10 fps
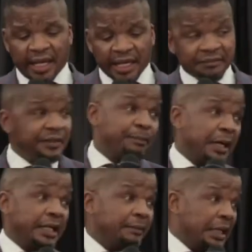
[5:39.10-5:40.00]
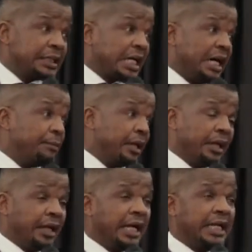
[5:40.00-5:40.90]
everybody might come
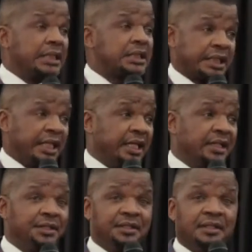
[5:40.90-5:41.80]
here and say,